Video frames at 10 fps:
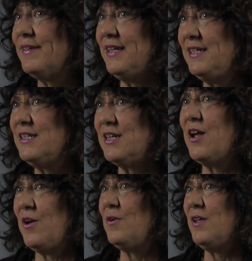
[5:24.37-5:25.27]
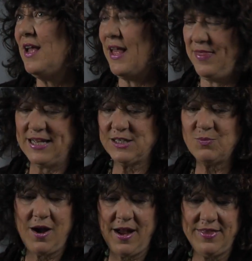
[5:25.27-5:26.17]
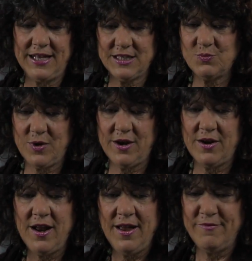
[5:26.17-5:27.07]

and so and that's why that's where